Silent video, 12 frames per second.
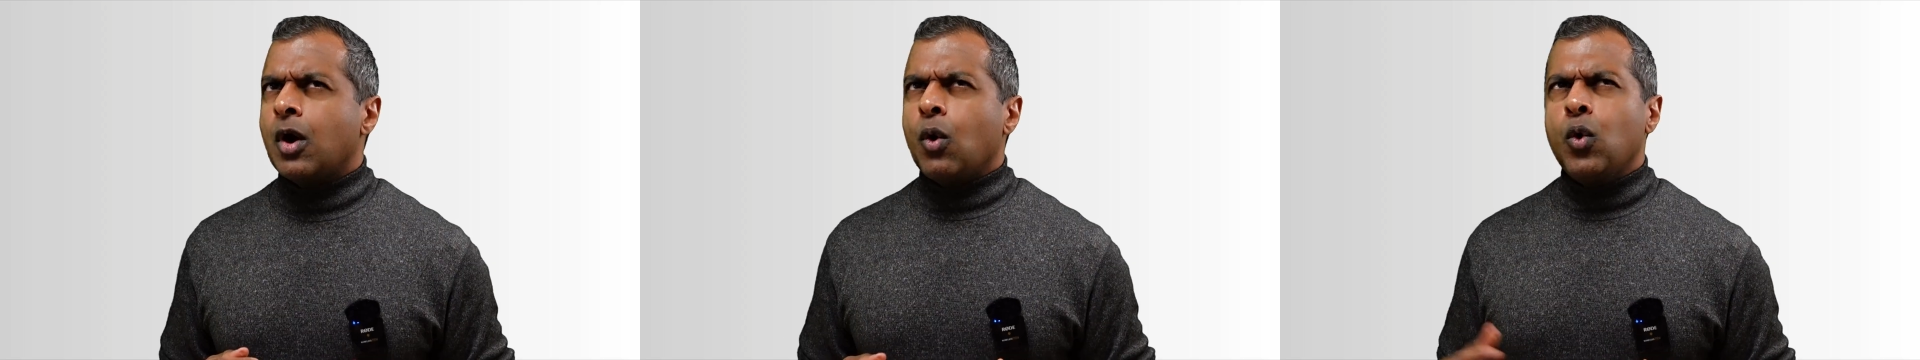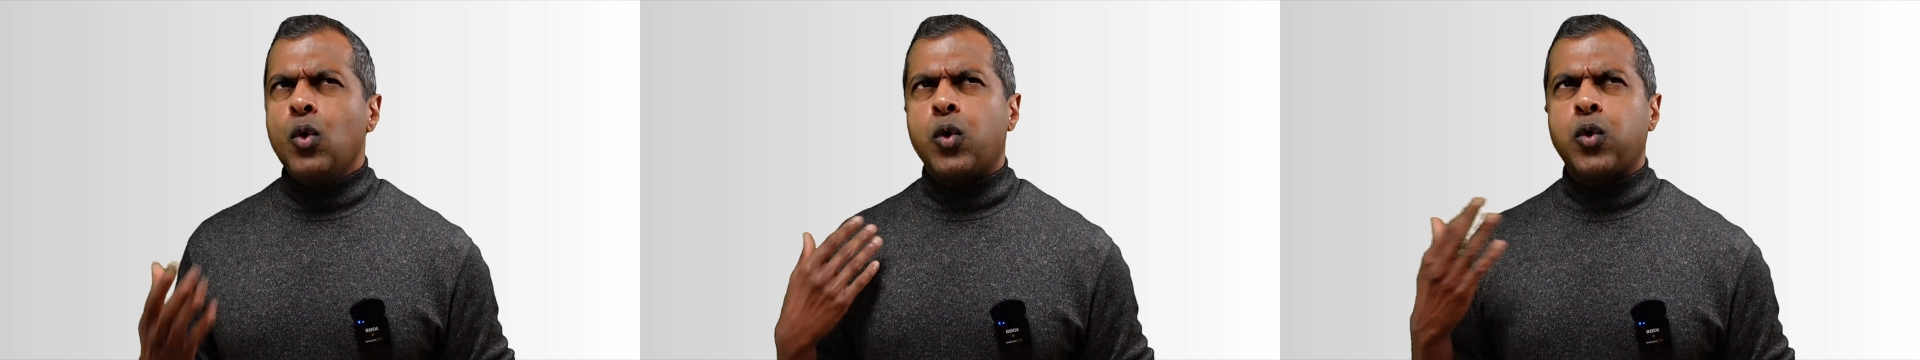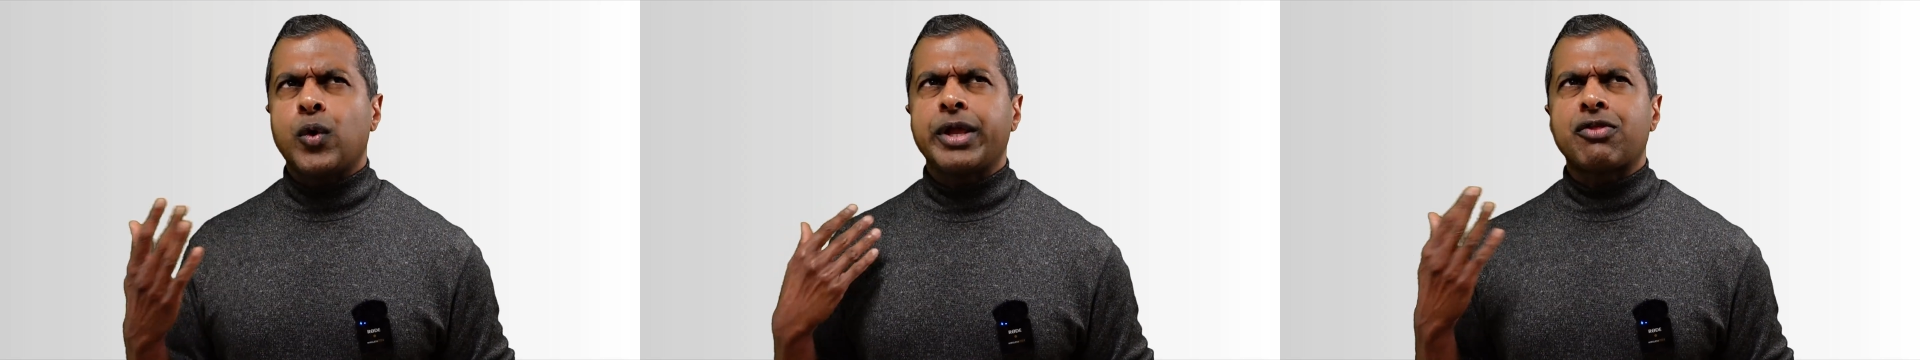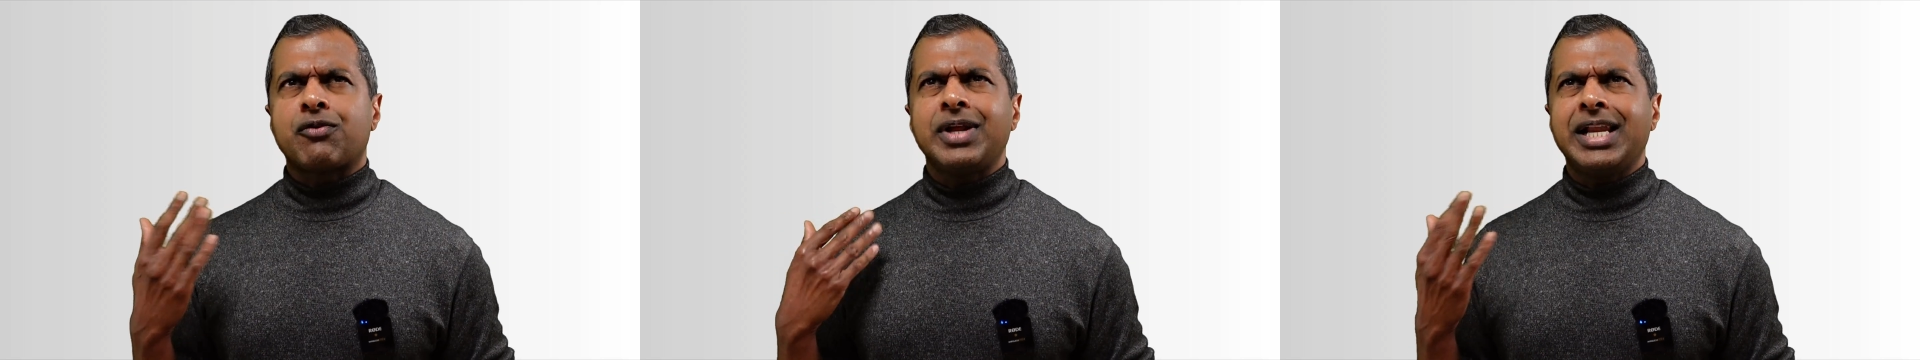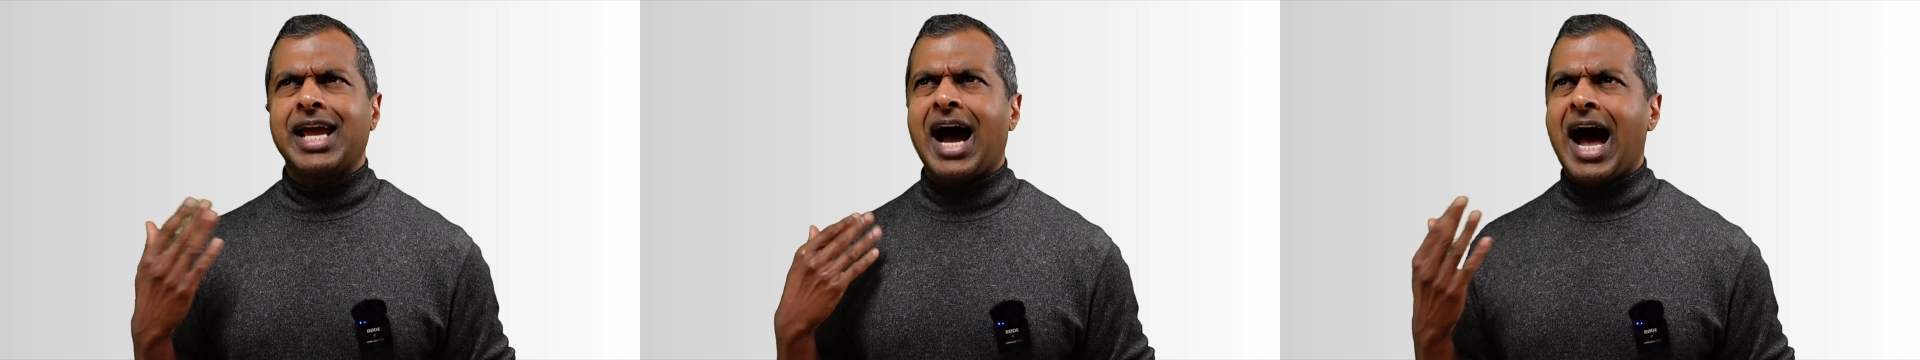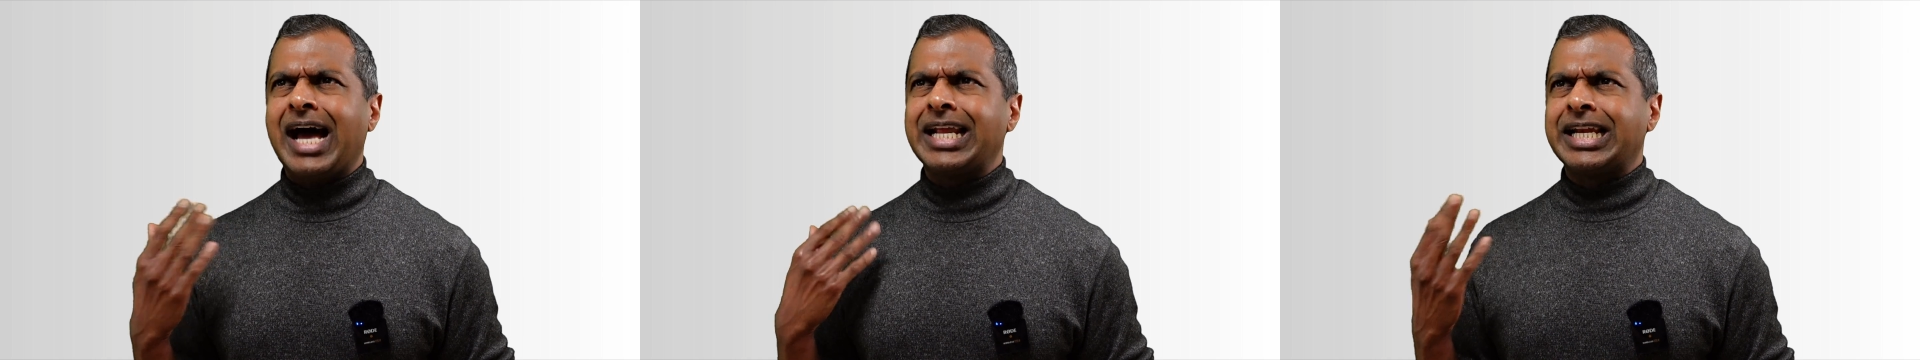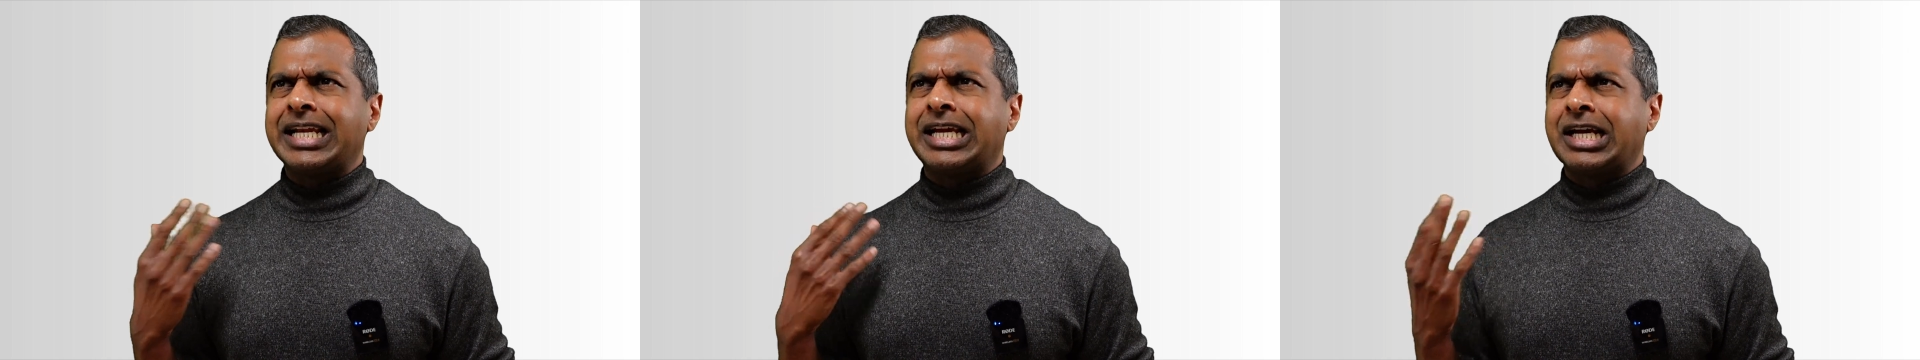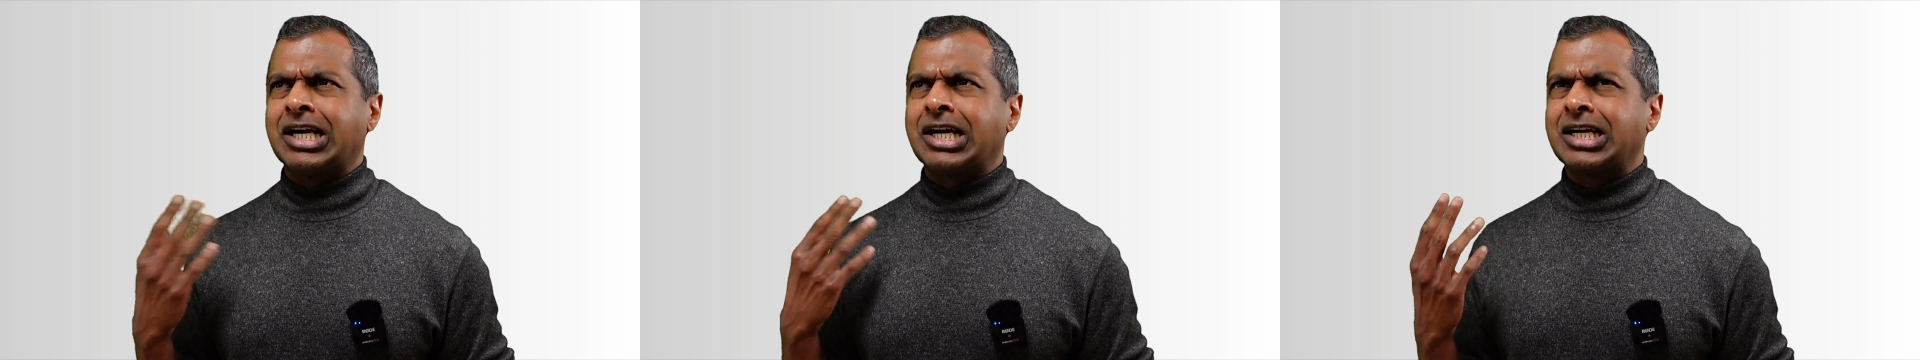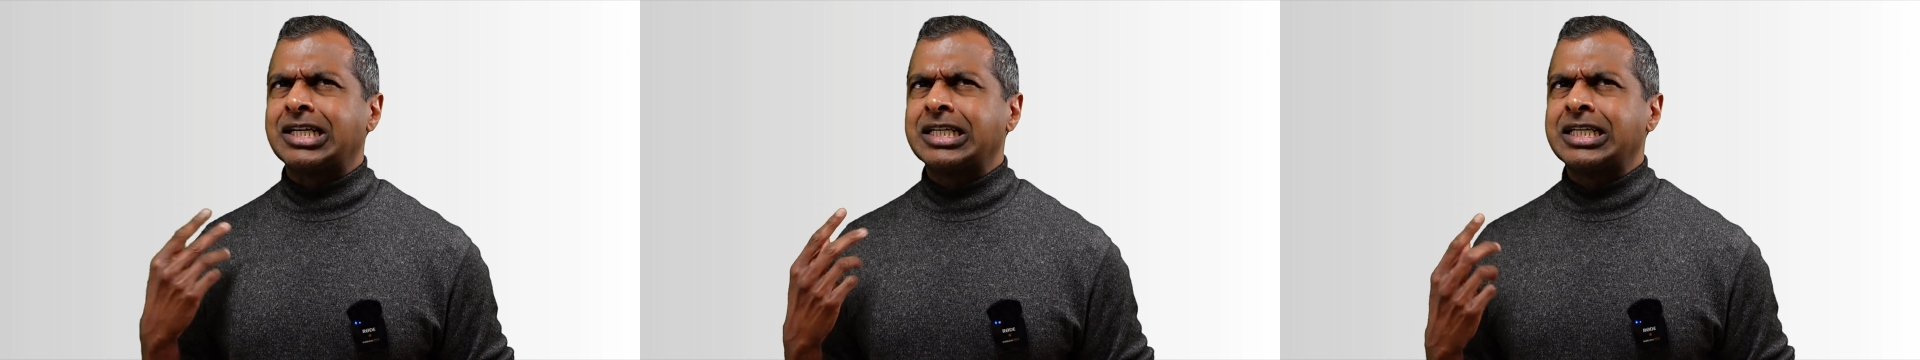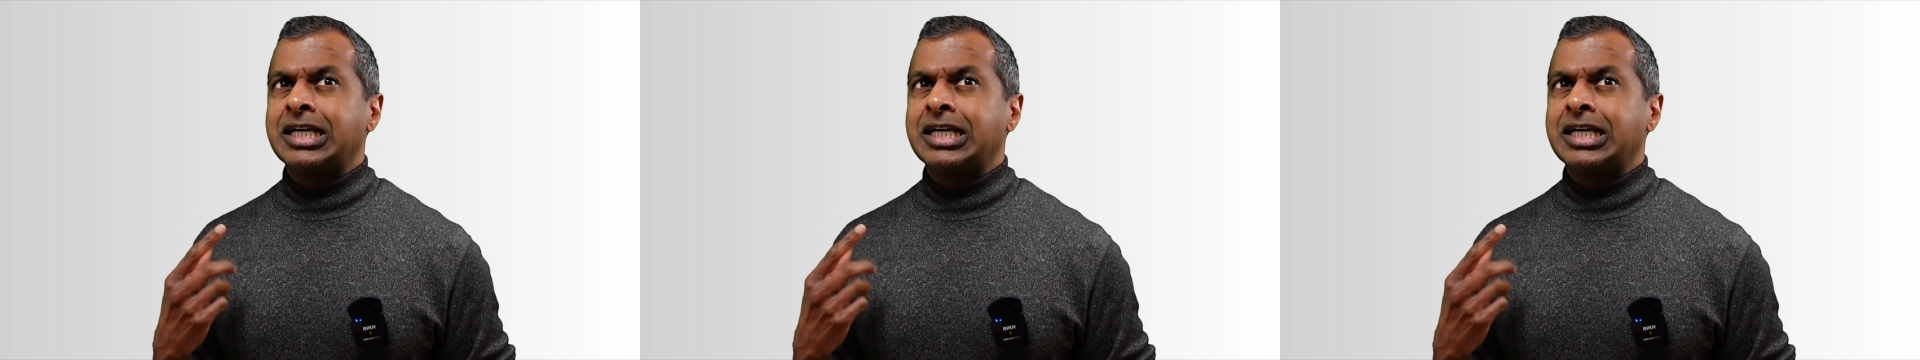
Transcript: Ooh, it's really hot in here.